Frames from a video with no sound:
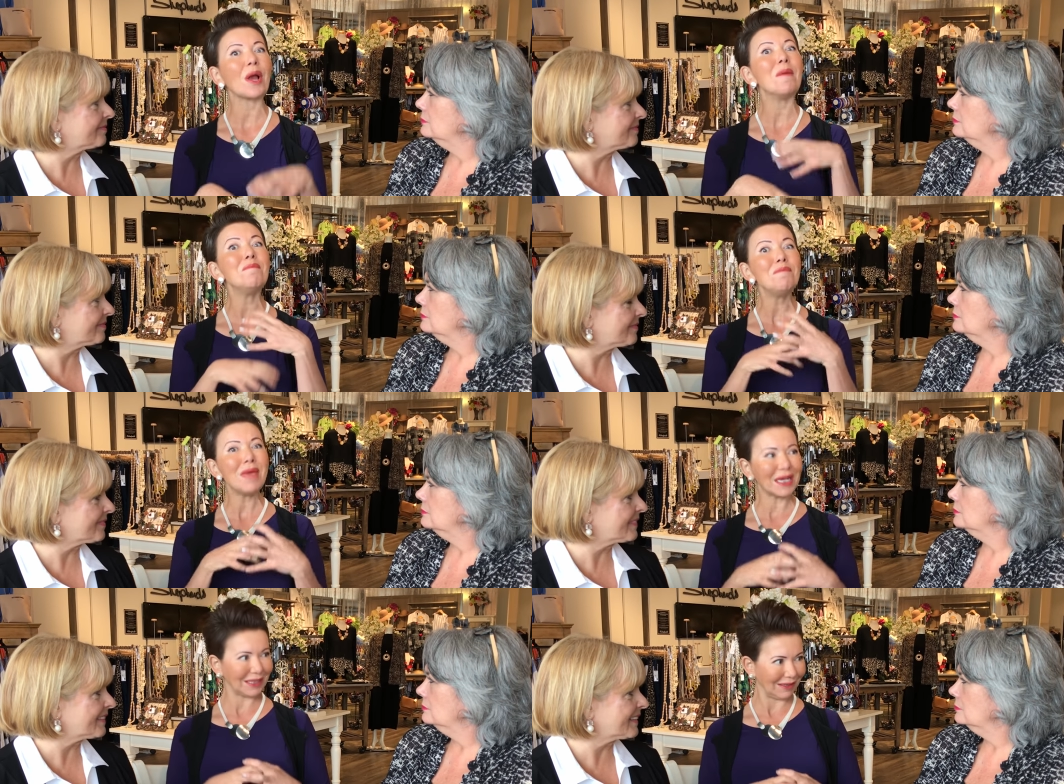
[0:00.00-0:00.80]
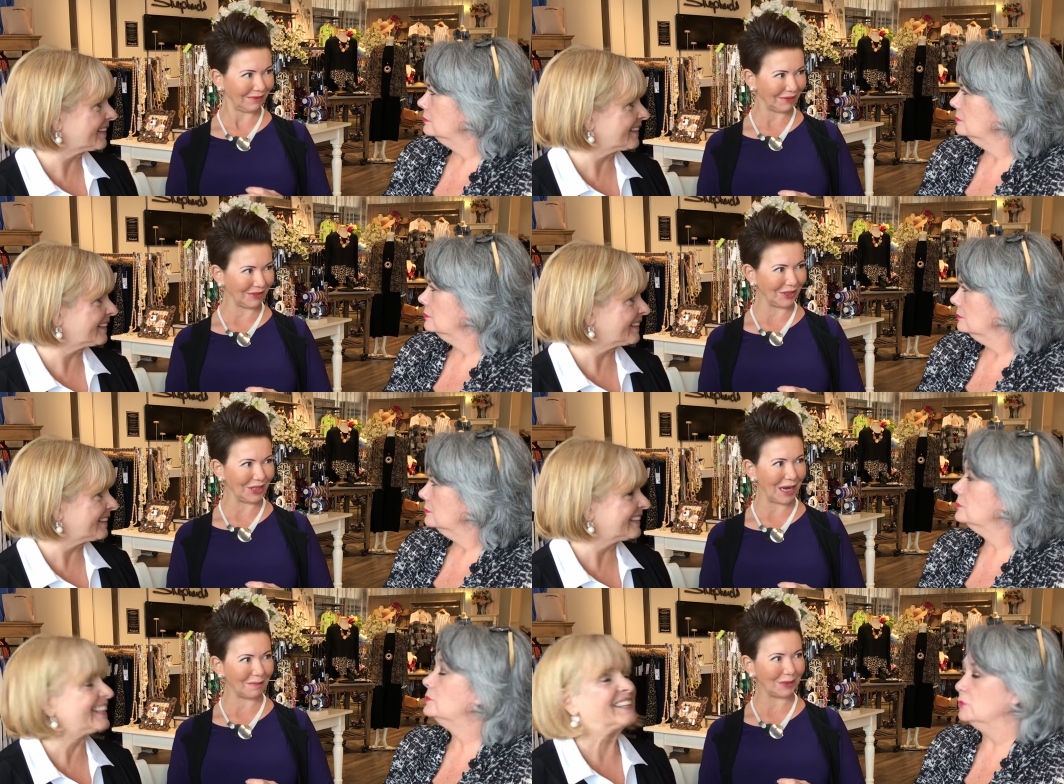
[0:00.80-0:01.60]
Speaker 1: are a mix of different
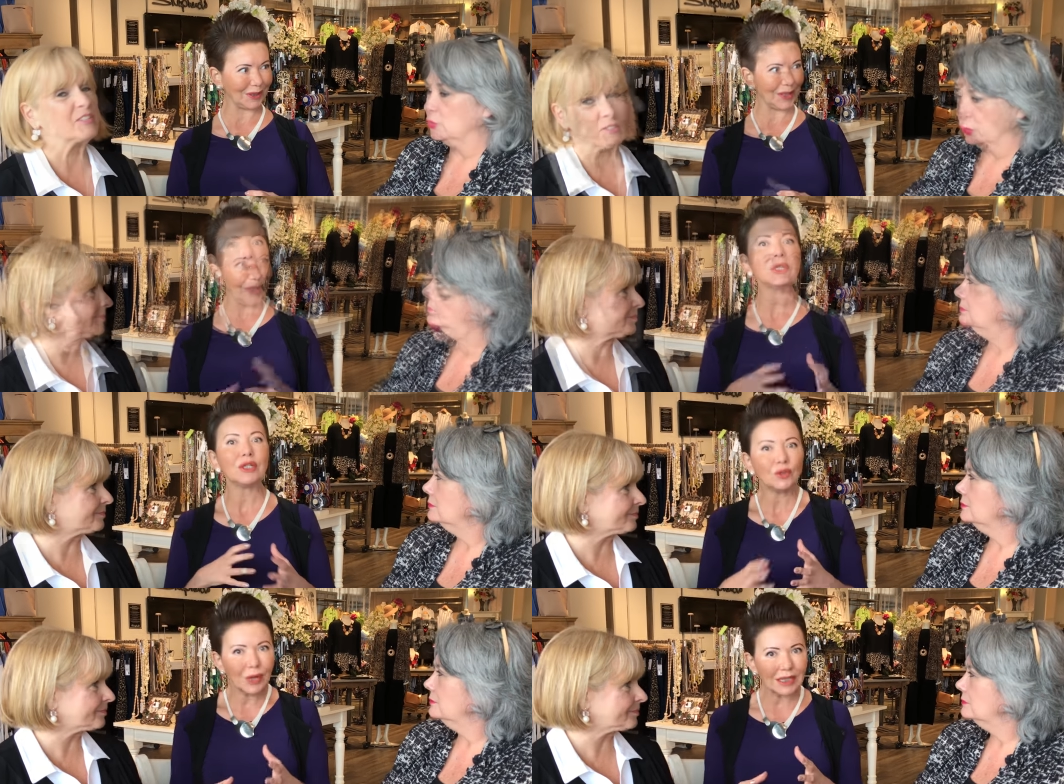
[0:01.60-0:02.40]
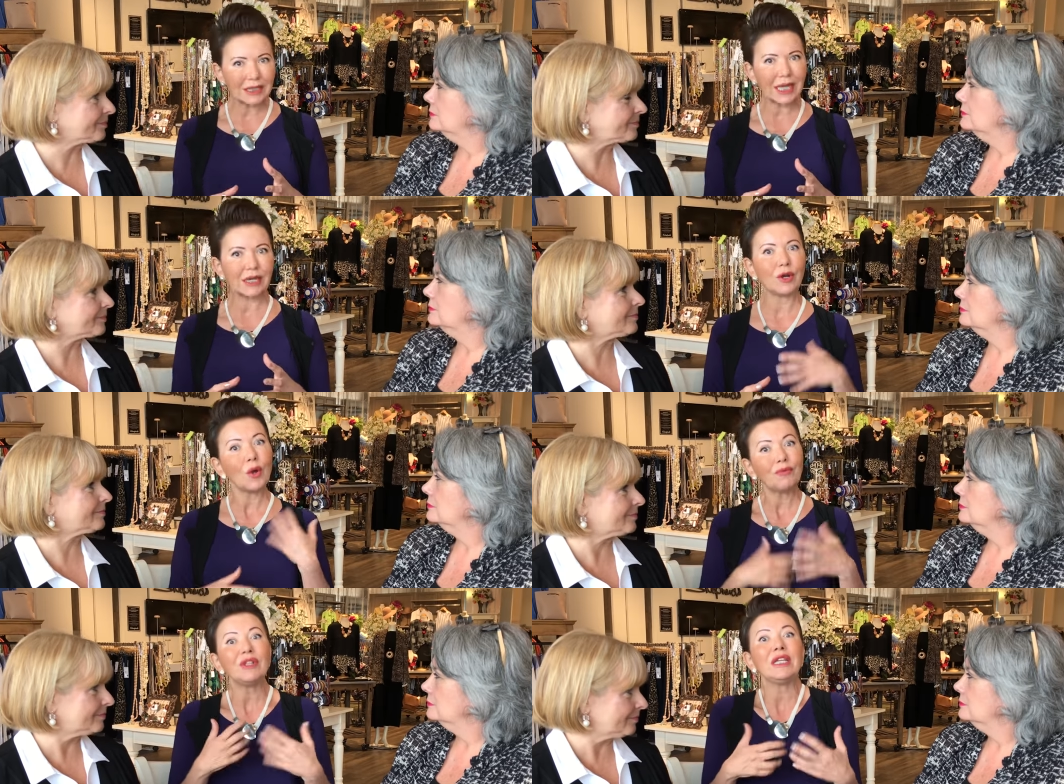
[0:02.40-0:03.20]
shapes. Right. We'll address that, and
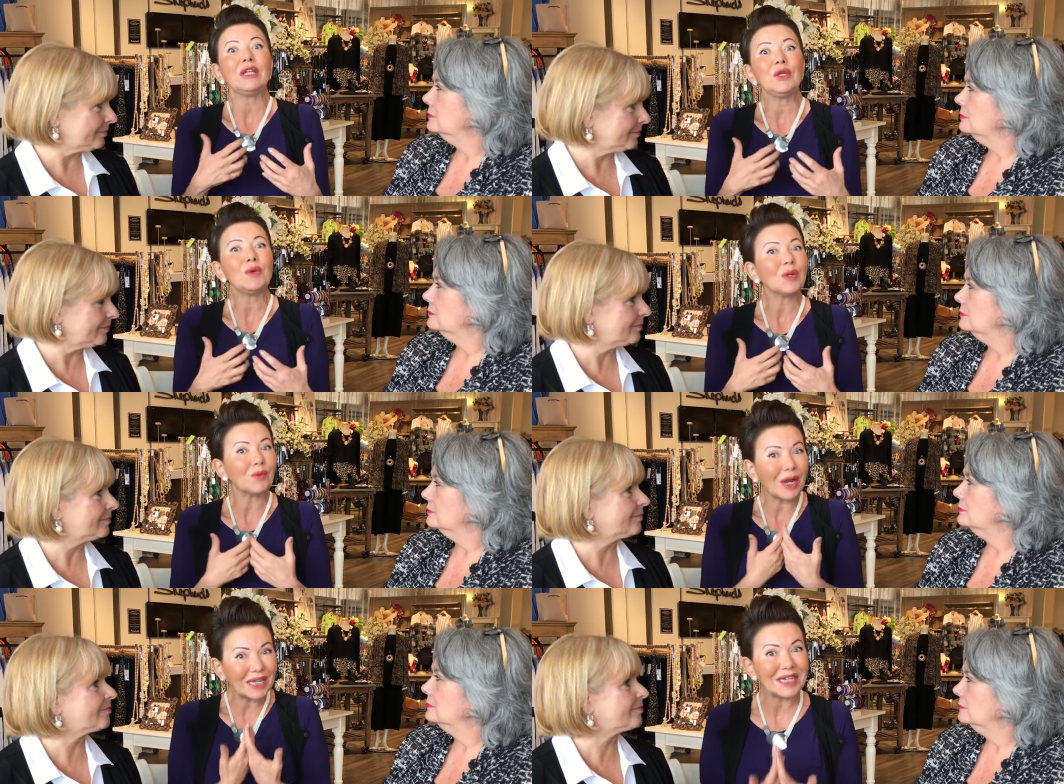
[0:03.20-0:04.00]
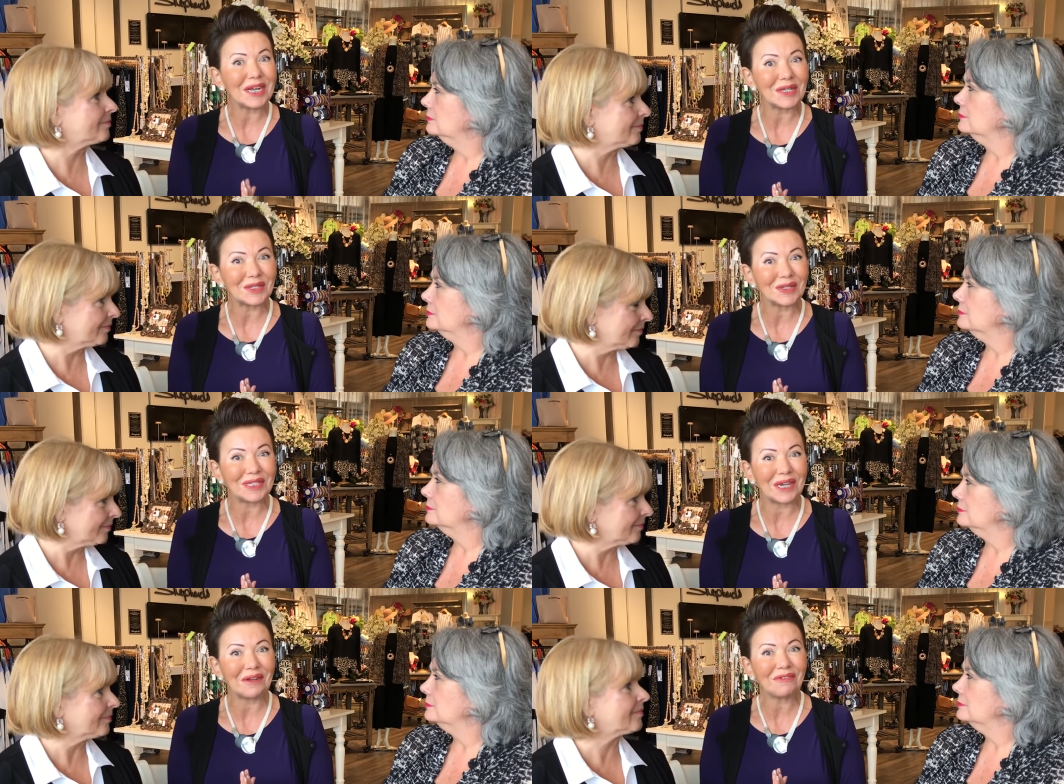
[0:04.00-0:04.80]
hopefully, you will recognize
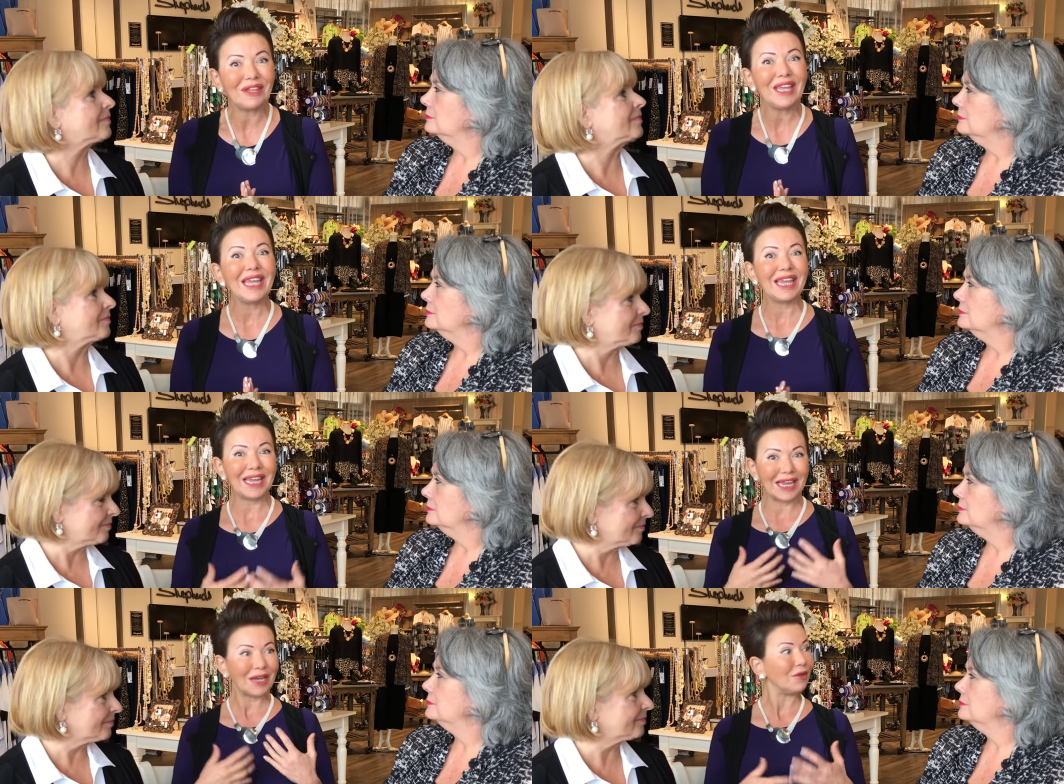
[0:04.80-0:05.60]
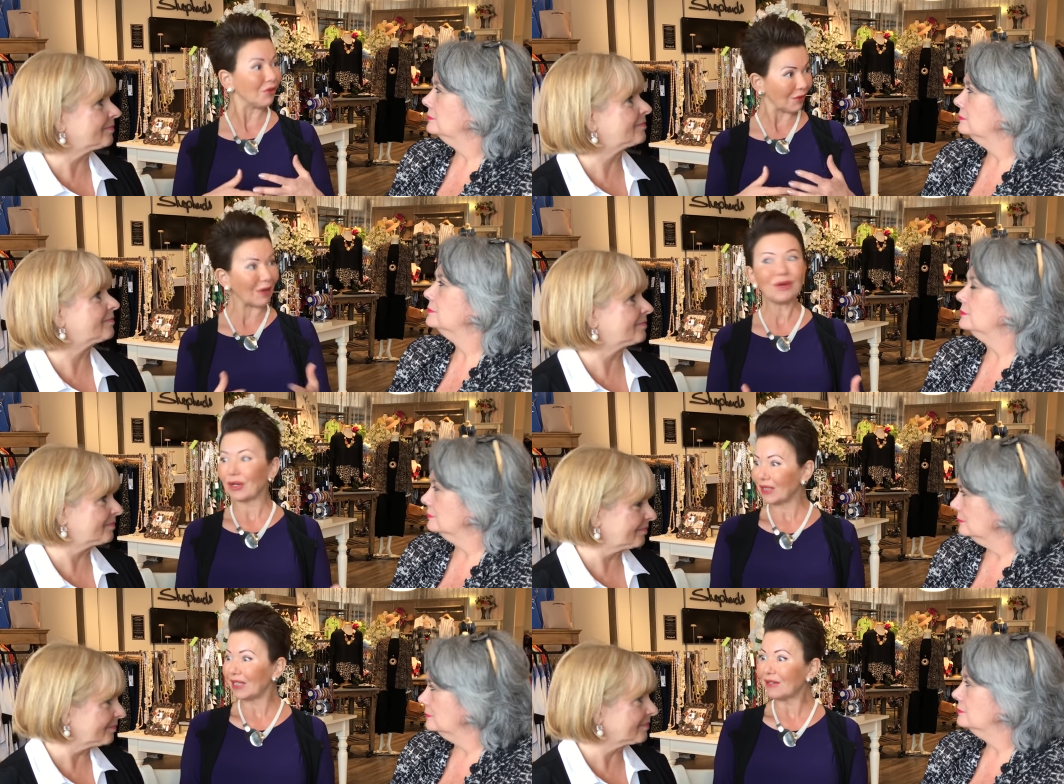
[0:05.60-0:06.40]
yourself in throughout
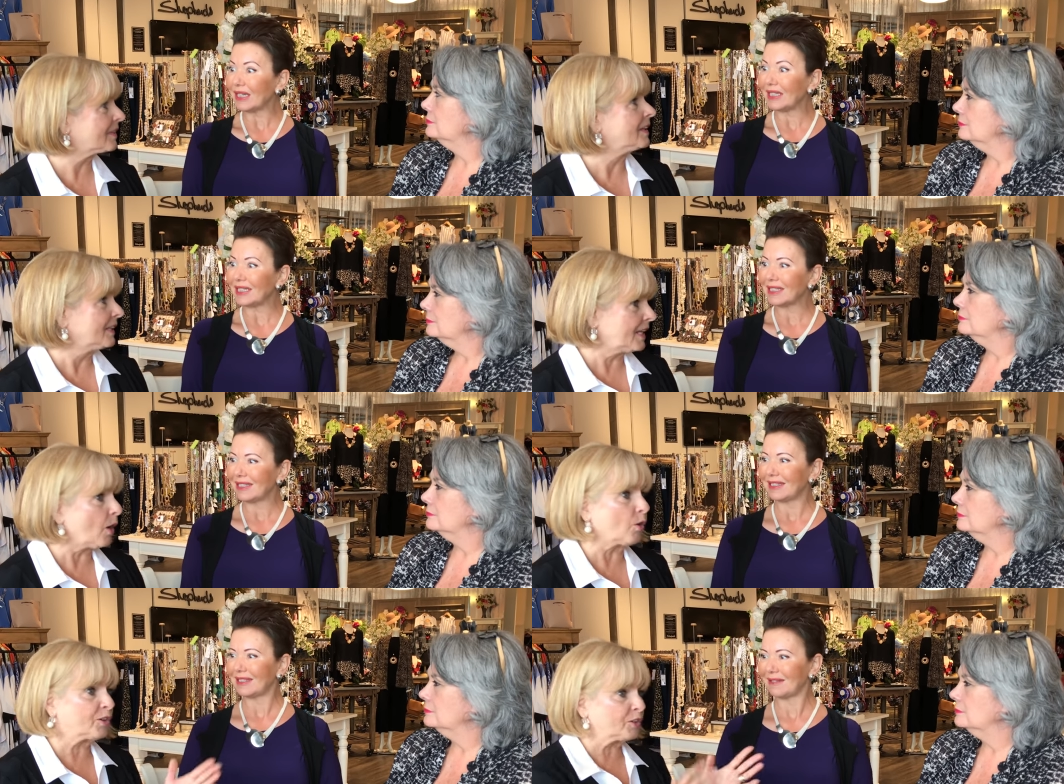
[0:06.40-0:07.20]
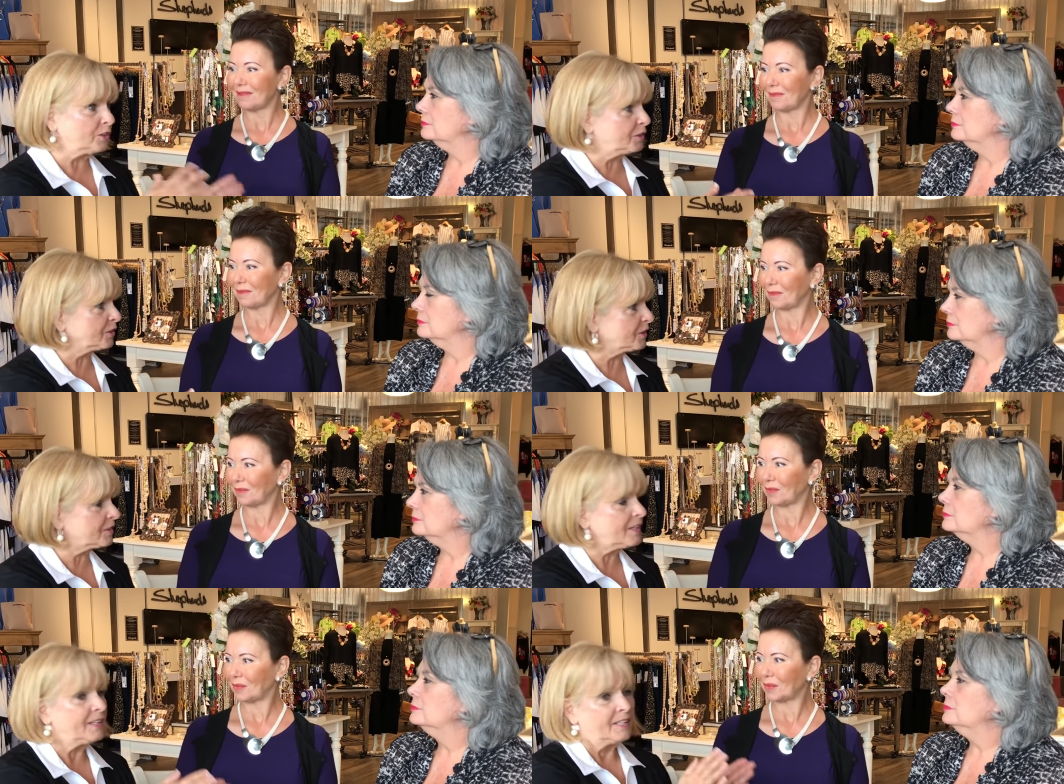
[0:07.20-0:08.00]
our series.
Speaker 2: Yeah, or you'll learn